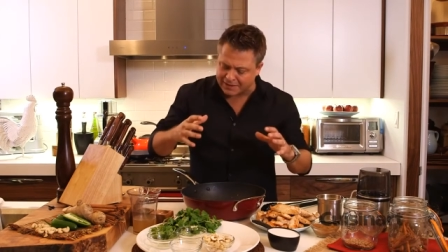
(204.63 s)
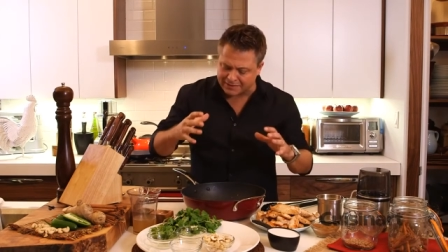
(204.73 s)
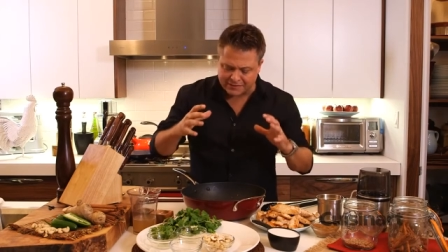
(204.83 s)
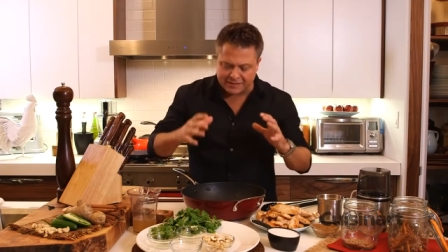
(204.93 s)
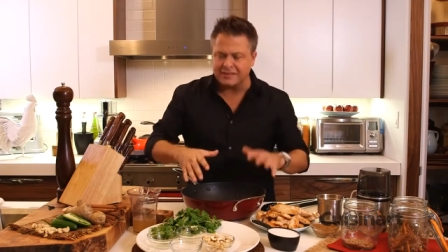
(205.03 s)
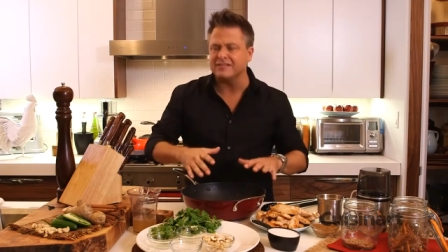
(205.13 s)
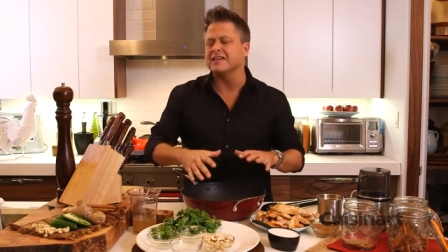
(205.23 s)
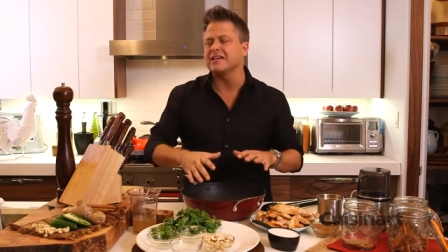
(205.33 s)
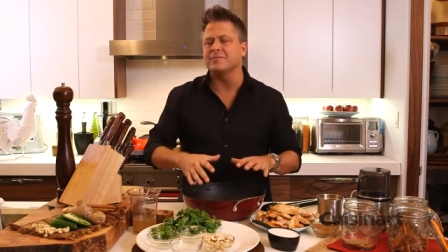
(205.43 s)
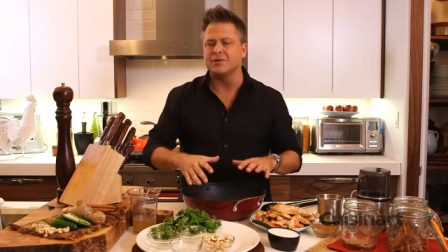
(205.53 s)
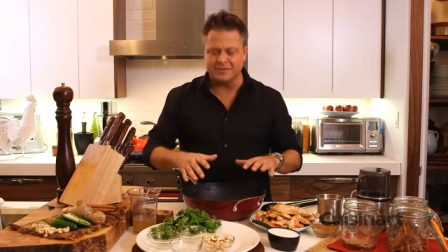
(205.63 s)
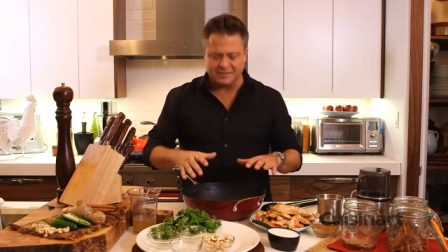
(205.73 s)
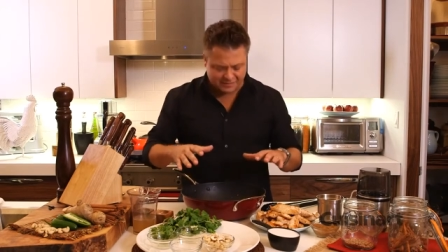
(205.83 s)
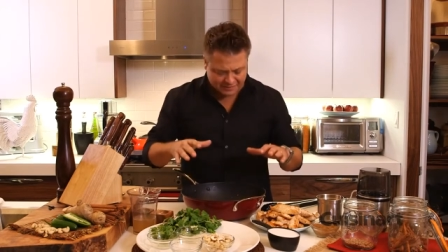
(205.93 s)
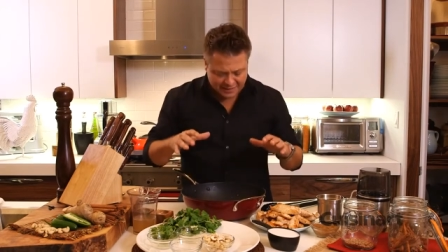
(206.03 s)
That's a nice thing about
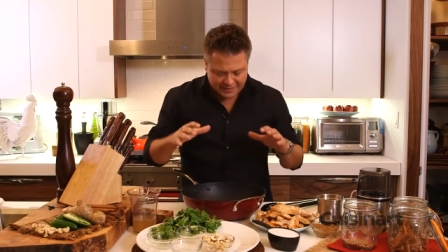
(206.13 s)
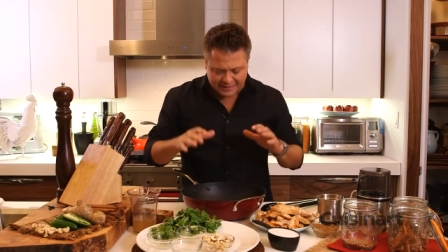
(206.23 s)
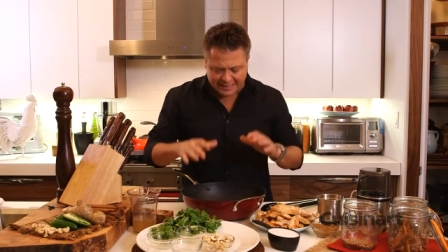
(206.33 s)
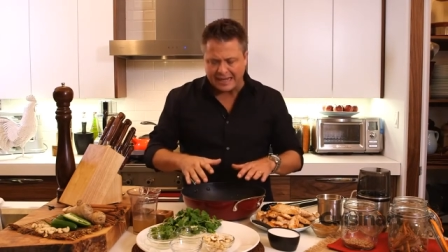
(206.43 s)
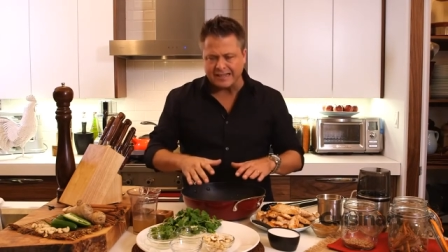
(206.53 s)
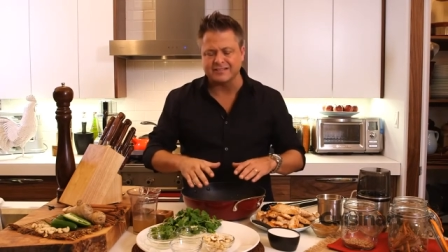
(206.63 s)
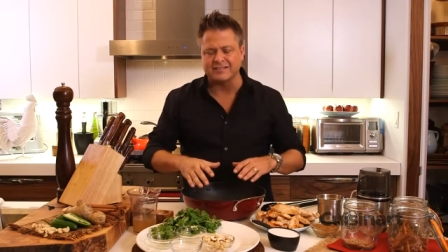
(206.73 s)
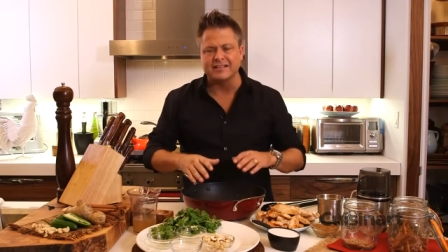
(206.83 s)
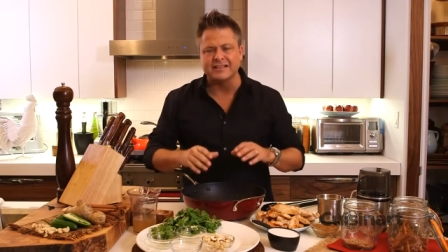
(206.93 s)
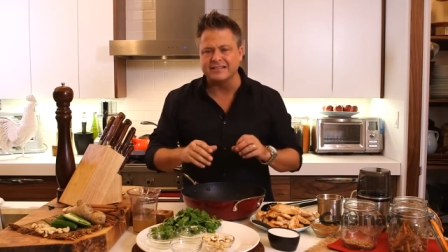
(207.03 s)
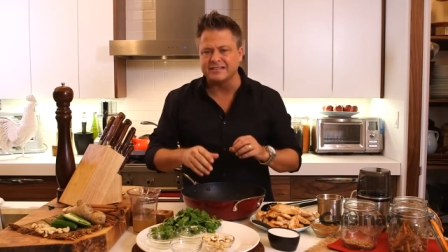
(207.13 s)
this cast light,